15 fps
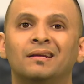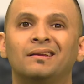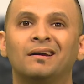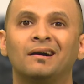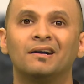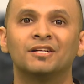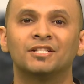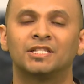
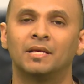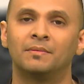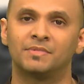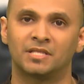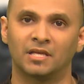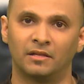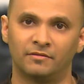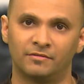large
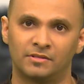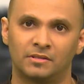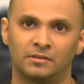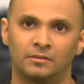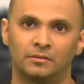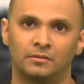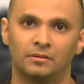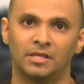themselves,
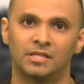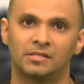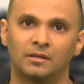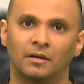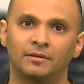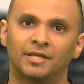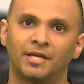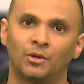they
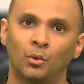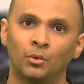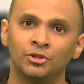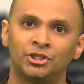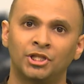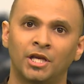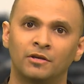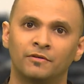start their own
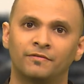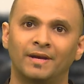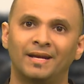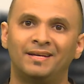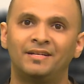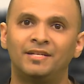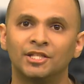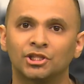chain of
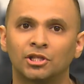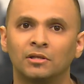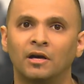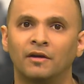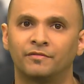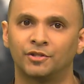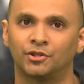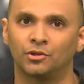additional
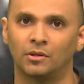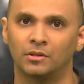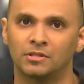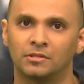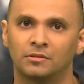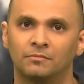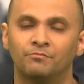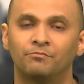aftershocks,
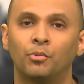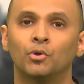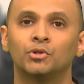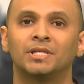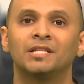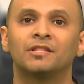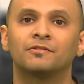posing